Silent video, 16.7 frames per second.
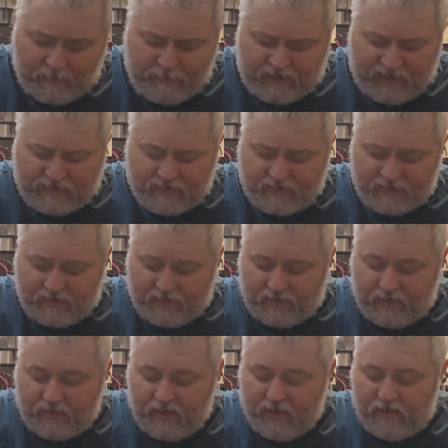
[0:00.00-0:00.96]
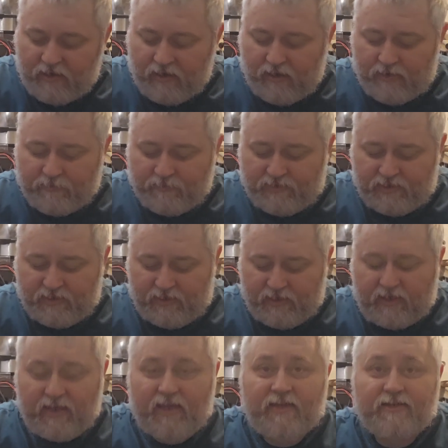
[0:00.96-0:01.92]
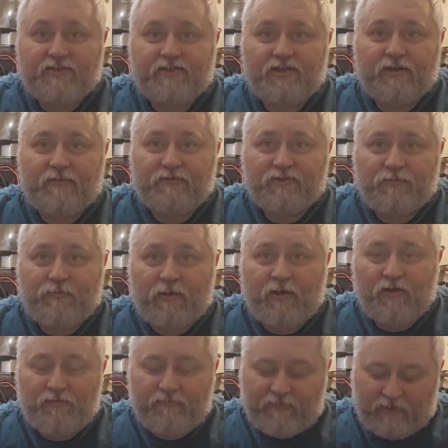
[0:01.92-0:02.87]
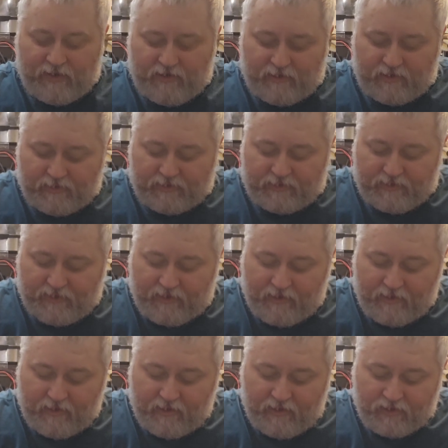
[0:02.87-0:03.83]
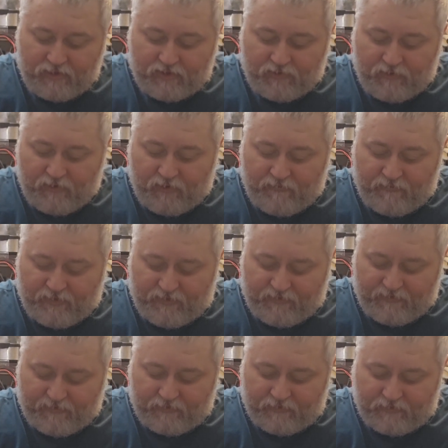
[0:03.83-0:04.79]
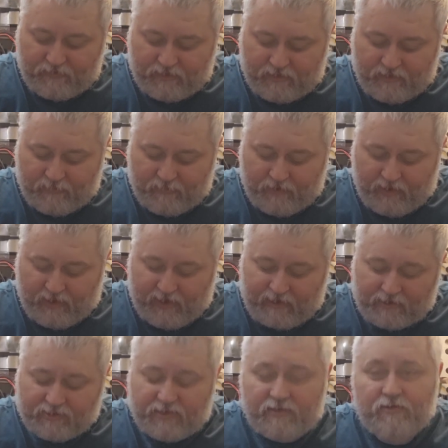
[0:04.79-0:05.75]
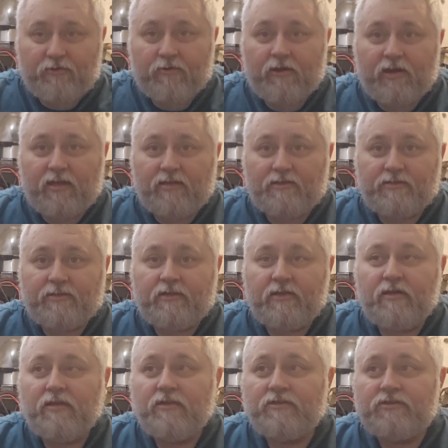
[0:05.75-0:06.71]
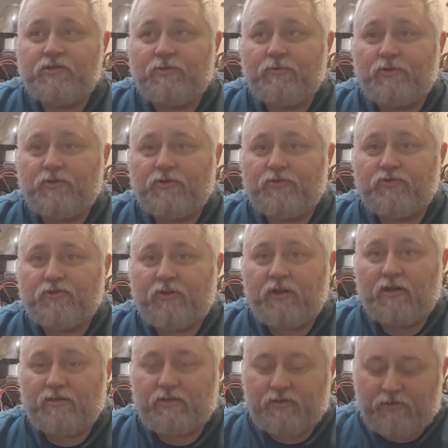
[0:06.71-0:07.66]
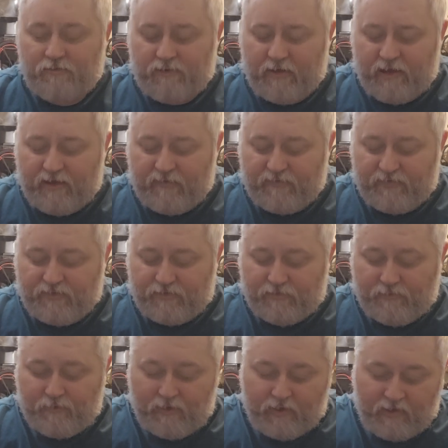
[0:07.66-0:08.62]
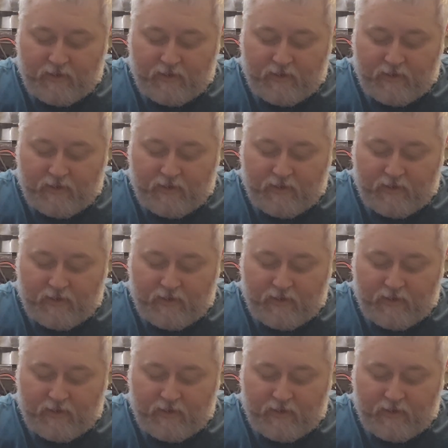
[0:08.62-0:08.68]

basically it comes in a case of 12, and it's 12 different blacks and grays. So when you're drawing, you don't have to